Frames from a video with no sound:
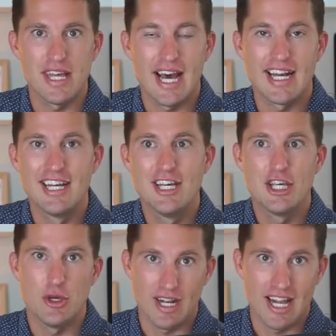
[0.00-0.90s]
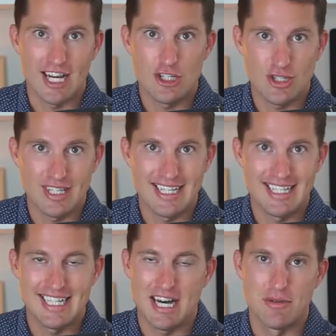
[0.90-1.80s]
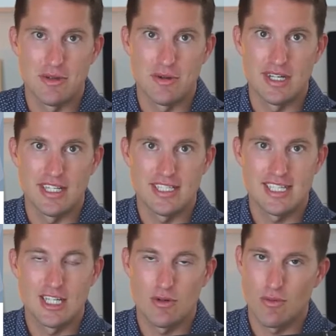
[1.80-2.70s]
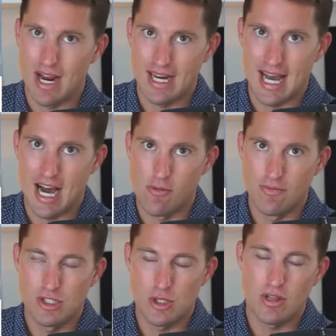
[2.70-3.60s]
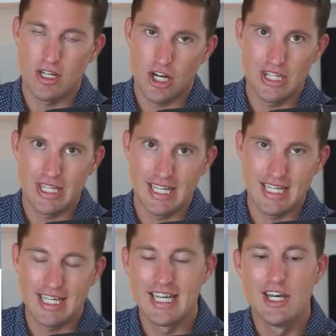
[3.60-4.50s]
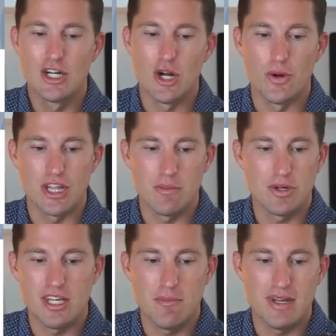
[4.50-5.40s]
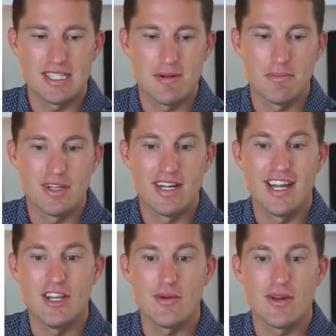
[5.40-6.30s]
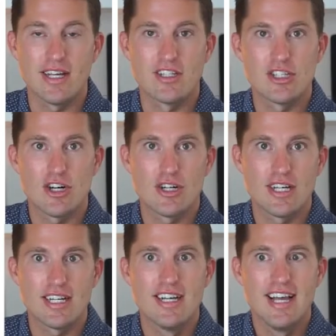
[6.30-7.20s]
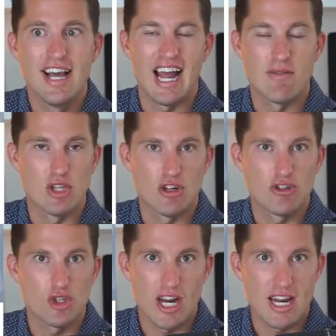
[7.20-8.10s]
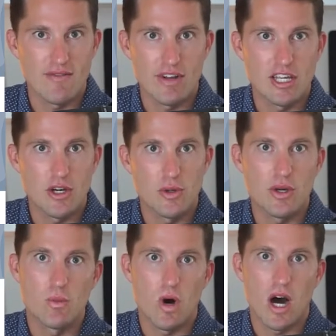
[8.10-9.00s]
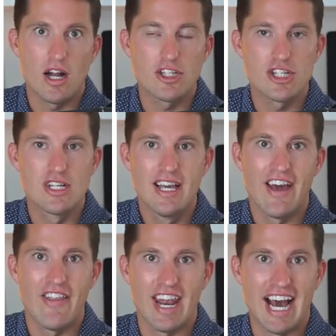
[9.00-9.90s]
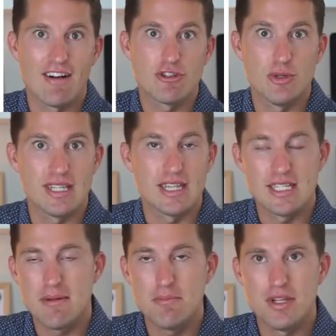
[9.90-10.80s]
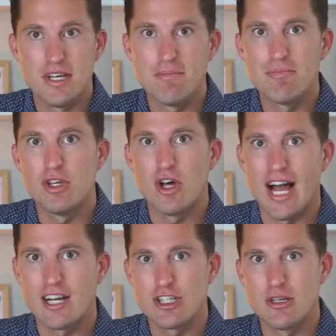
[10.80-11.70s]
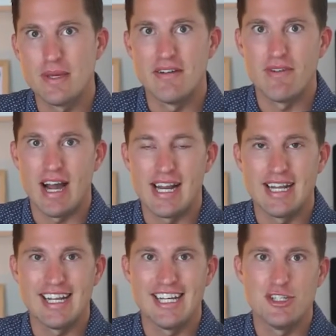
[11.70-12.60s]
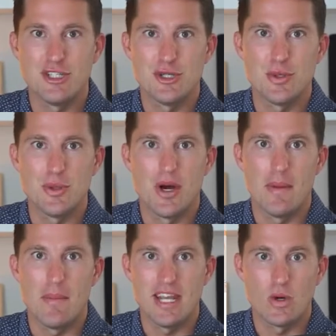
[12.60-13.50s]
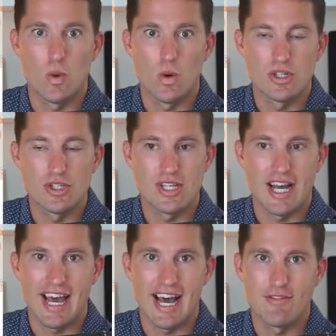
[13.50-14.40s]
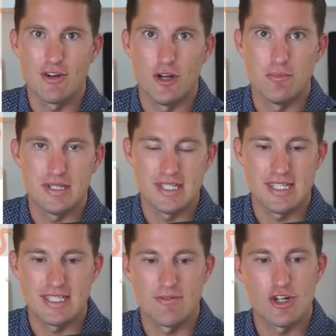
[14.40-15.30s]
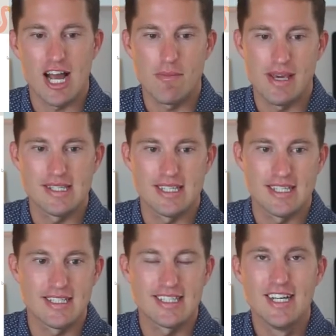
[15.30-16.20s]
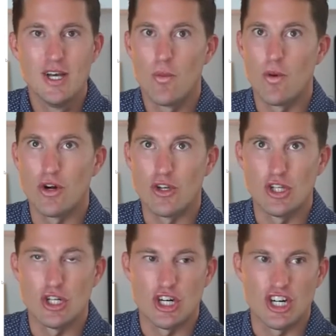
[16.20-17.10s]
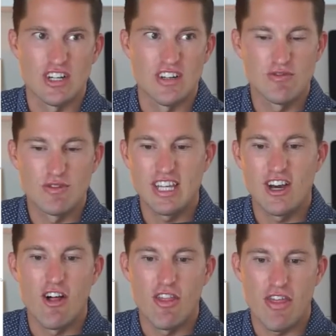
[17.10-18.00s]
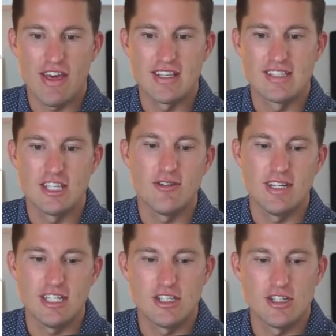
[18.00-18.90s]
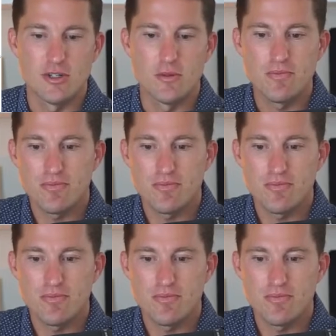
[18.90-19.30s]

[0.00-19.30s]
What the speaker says: that. You can actually download it right now. So click on the link, go get the bookkeeping template, and you can get started. I have a little training video you can watch. And then after you get the template, you'll actually be invited into a mini course I have called Business of Drag Basics, where you'll learn really all the things that you need to